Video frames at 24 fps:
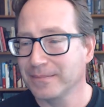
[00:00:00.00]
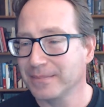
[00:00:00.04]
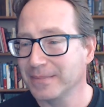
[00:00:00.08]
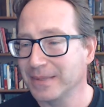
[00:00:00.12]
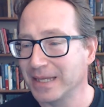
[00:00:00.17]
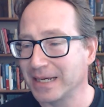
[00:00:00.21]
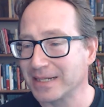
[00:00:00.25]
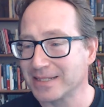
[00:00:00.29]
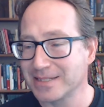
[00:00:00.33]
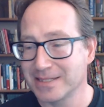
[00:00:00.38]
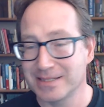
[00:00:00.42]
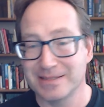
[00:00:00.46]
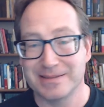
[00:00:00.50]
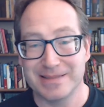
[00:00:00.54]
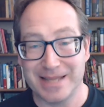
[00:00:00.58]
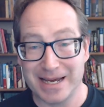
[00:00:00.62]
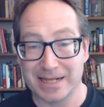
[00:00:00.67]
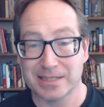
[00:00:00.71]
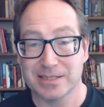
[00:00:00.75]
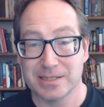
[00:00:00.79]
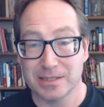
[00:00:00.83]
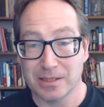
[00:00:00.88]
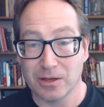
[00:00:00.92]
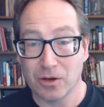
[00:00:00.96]
That's
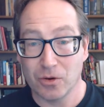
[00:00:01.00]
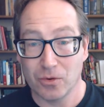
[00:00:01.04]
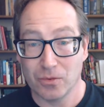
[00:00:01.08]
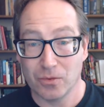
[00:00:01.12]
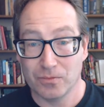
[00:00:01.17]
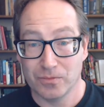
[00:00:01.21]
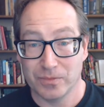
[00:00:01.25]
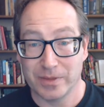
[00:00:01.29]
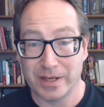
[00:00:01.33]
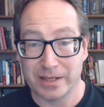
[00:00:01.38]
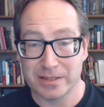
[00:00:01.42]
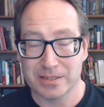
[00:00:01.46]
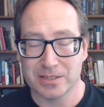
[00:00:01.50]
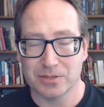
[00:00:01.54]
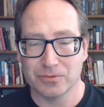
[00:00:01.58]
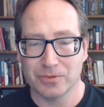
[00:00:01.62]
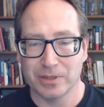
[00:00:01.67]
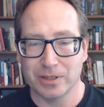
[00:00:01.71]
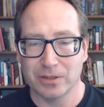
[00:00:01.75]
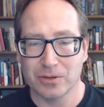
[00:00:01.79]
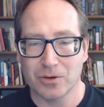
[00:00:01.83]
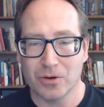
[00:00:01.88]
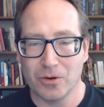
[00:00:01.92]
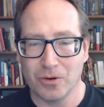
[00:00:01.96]
the
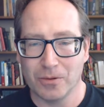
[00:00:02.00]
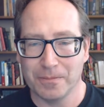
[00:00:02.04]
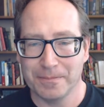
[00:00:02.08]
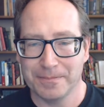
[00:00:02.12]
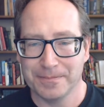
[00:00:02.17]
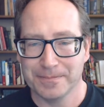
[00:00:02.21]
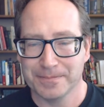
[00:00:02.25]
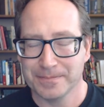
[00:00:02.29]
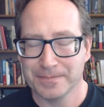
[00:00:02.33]
real goal.